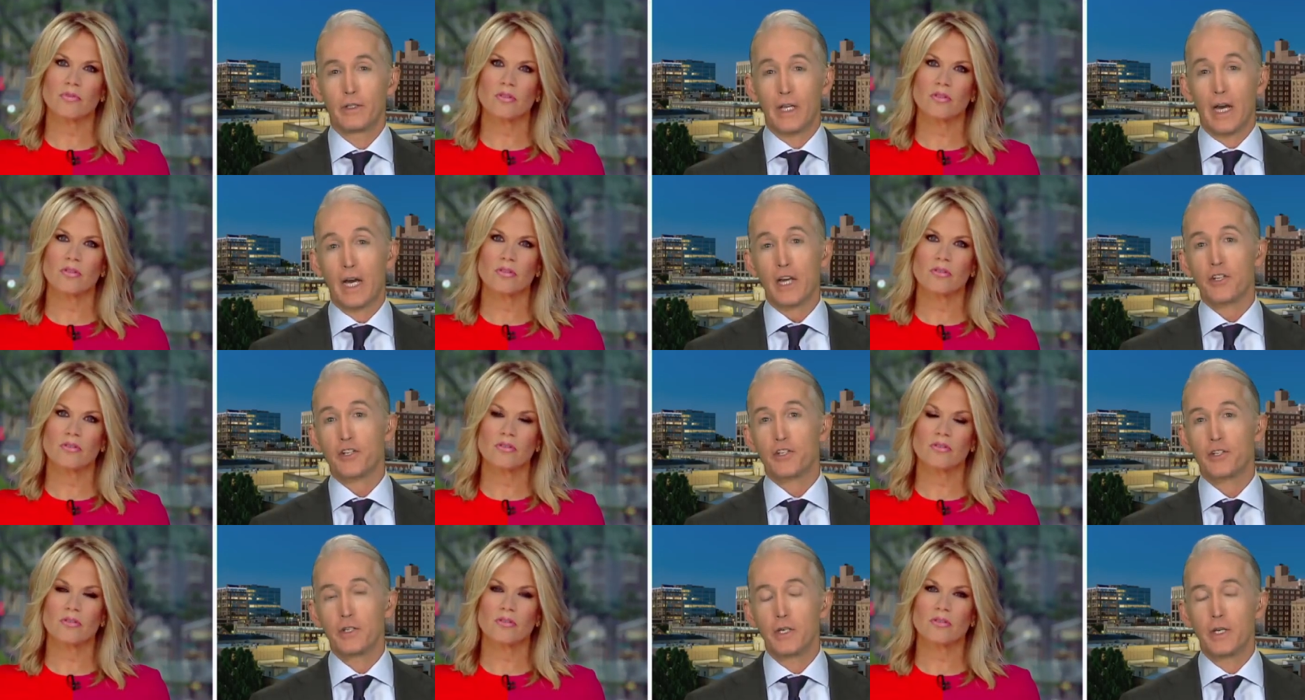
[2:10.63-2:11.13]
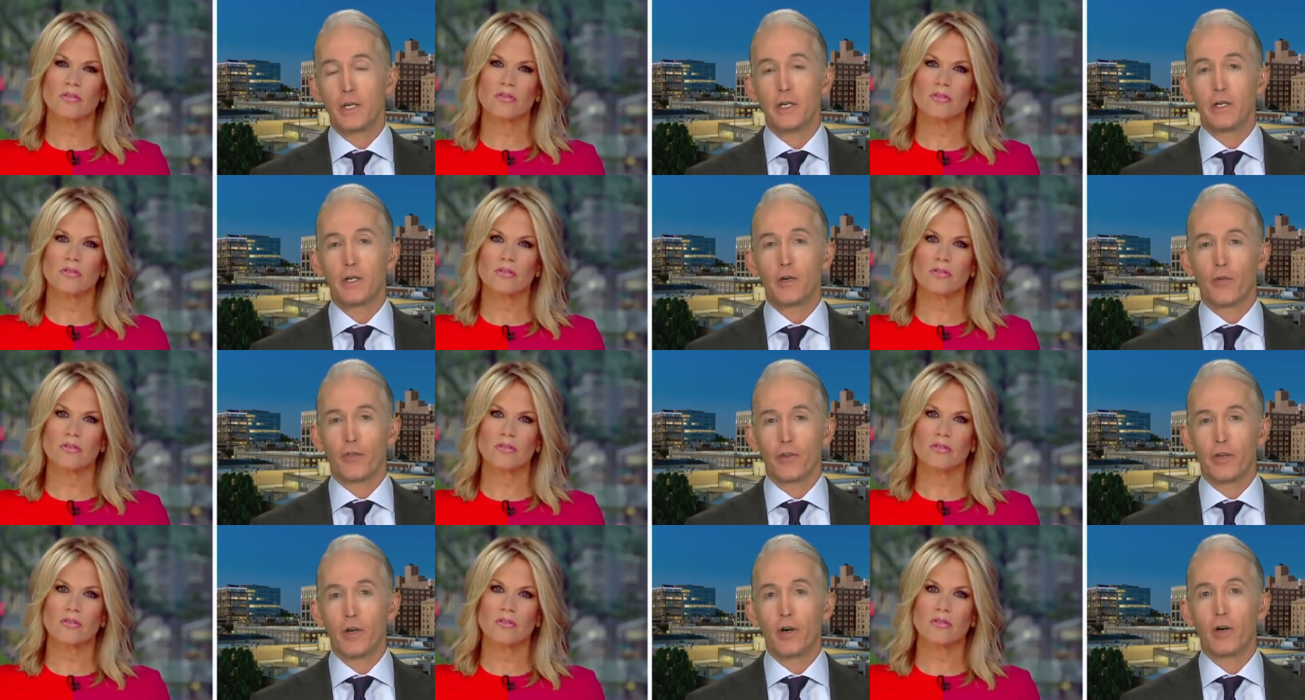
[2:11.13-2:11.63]
Speaker 1: dossier
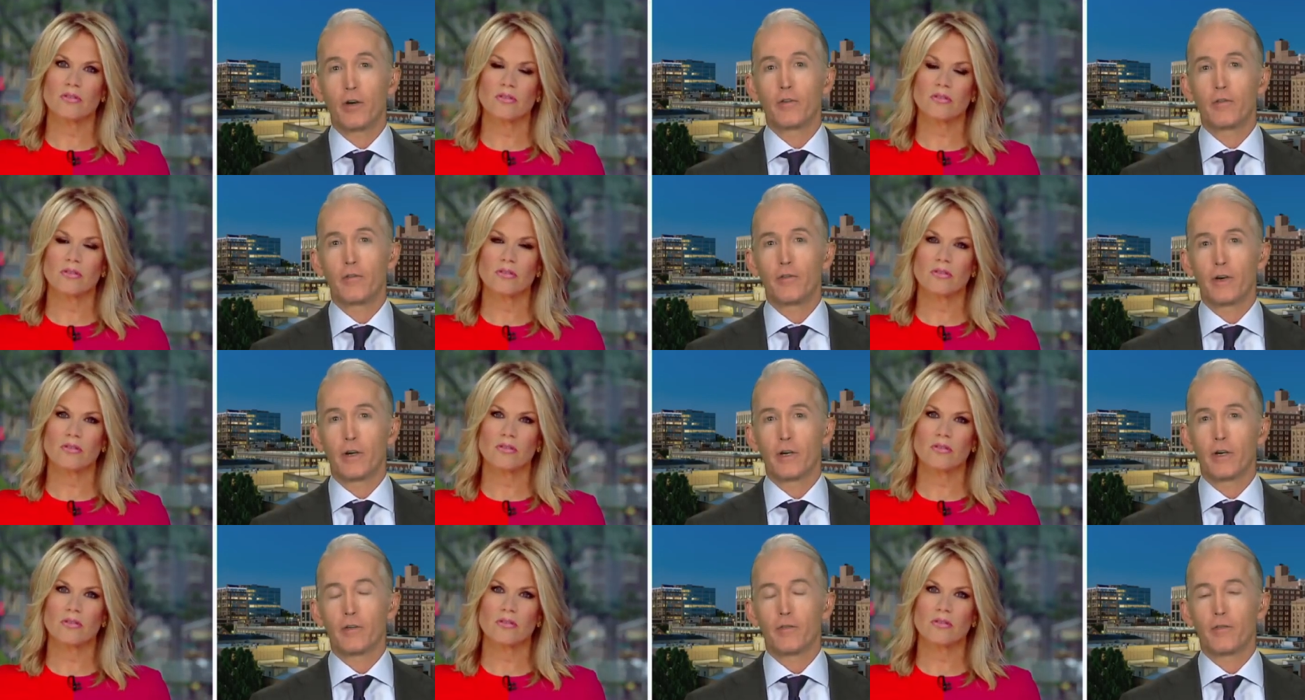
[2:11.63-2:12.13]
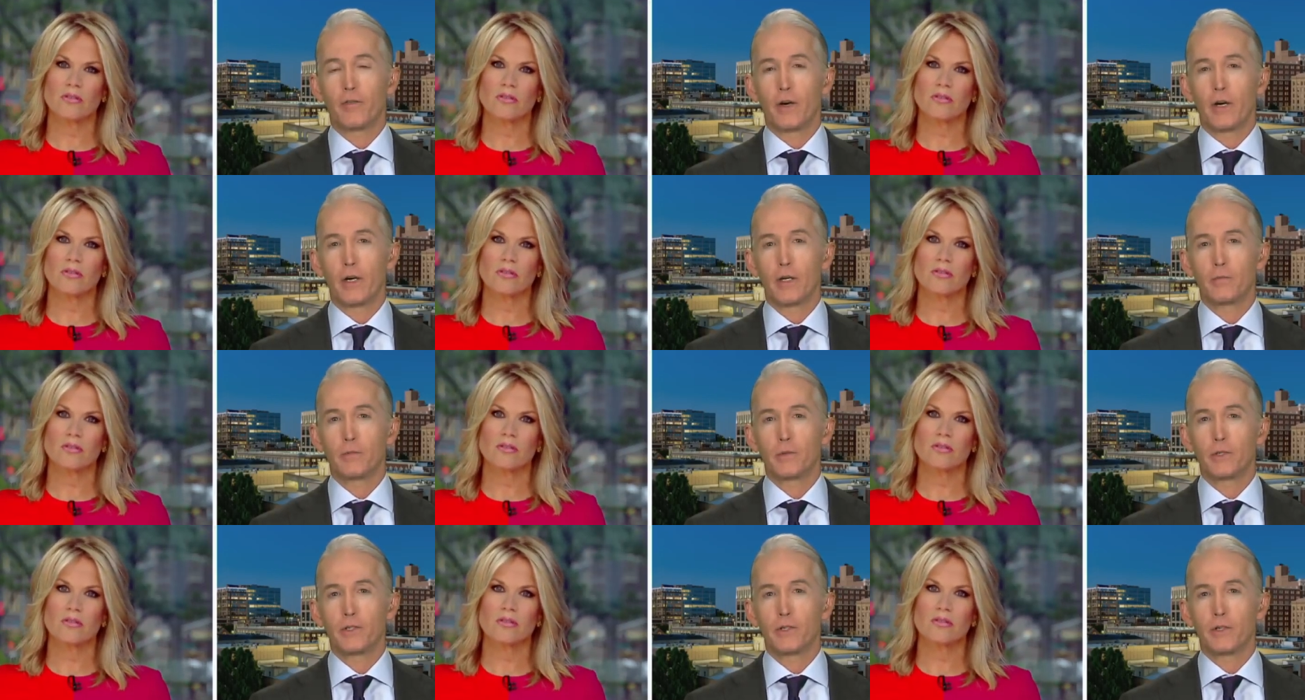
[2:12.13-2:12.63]
or the
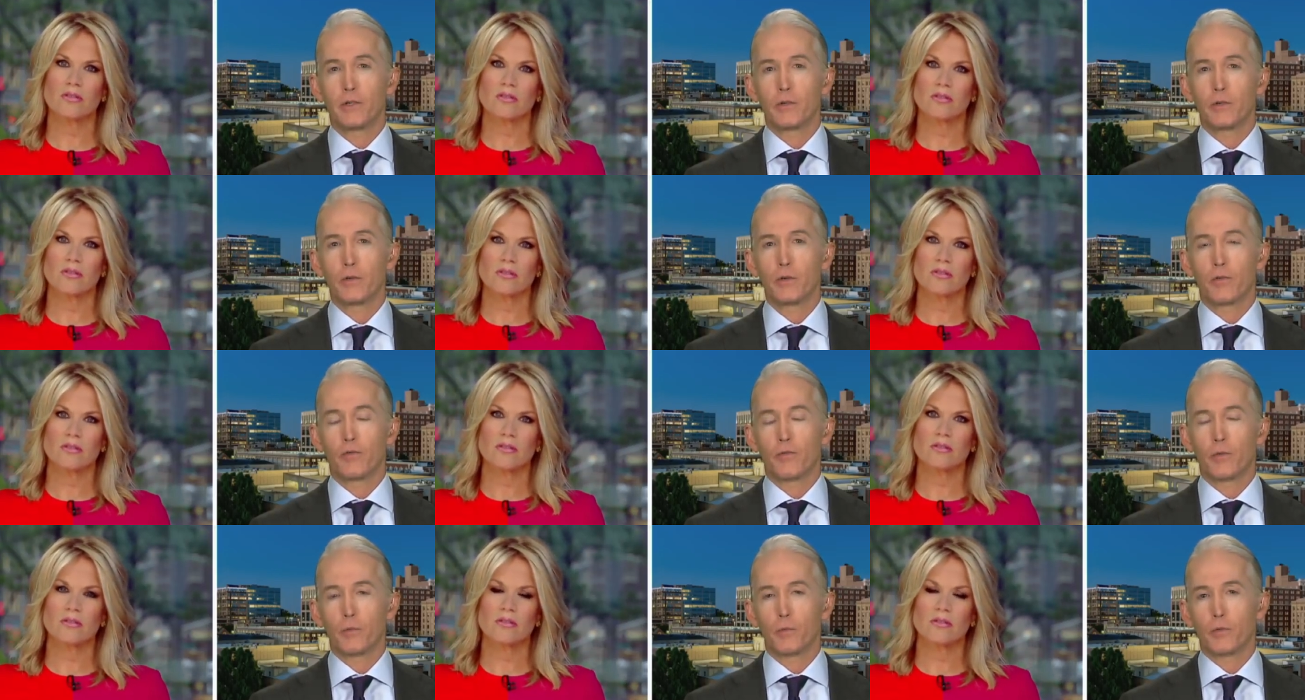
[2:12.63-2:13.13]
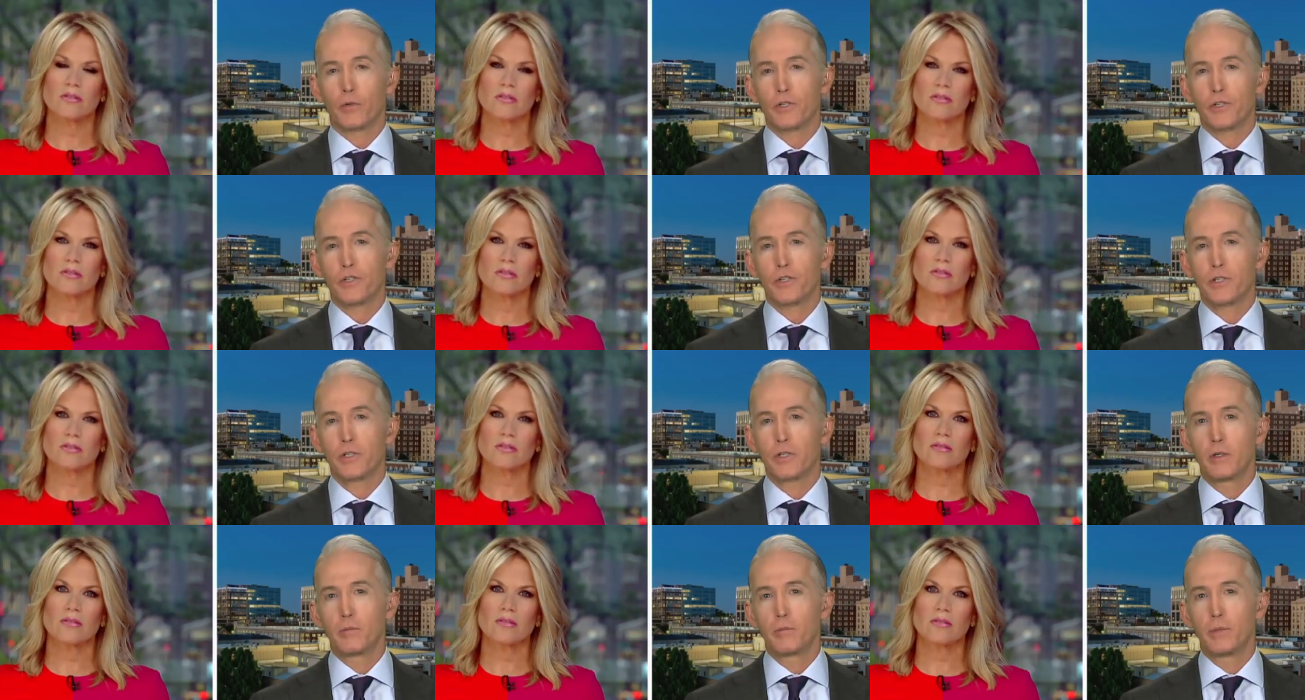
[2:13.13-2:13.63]
unverified material from Chris
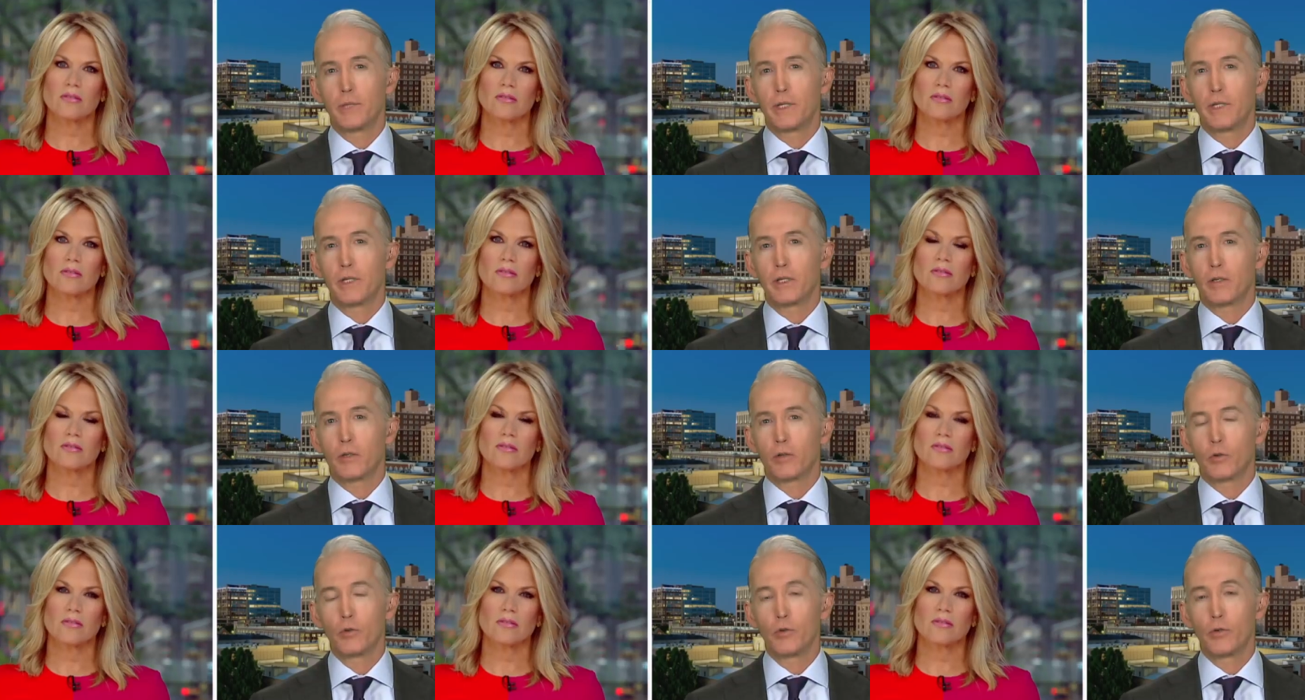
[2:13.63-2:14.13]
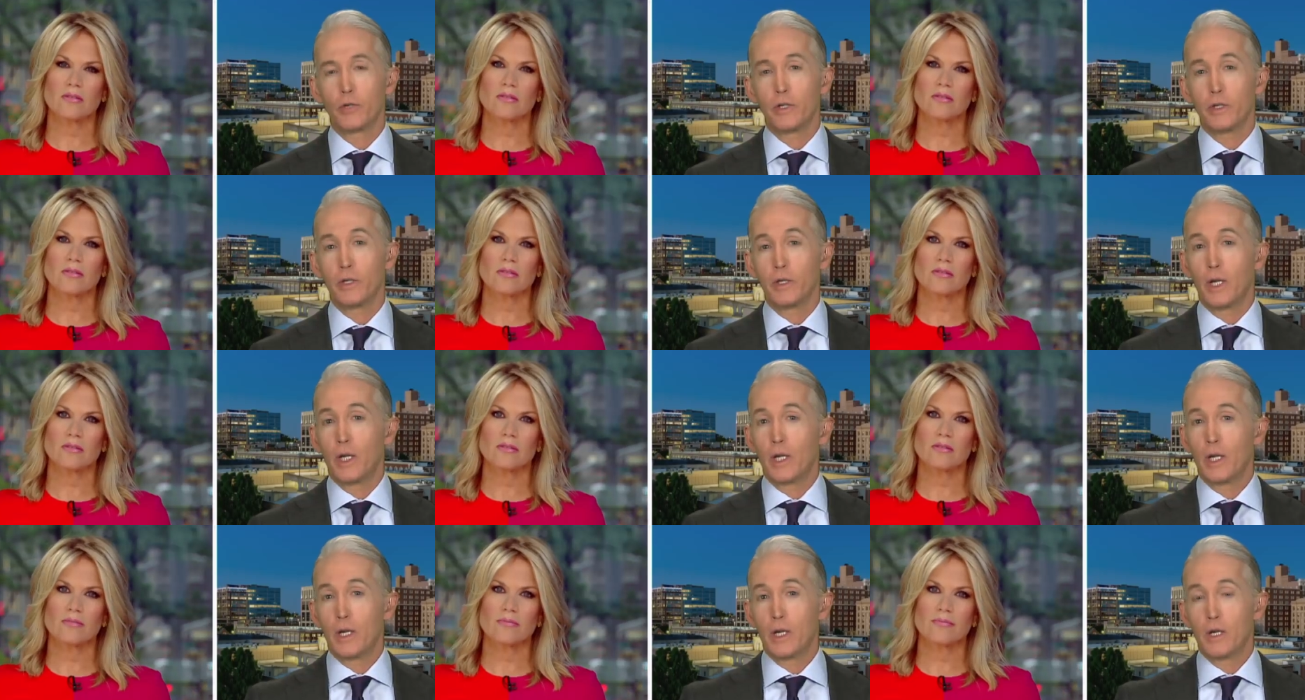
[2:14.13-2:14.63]
Steele be included?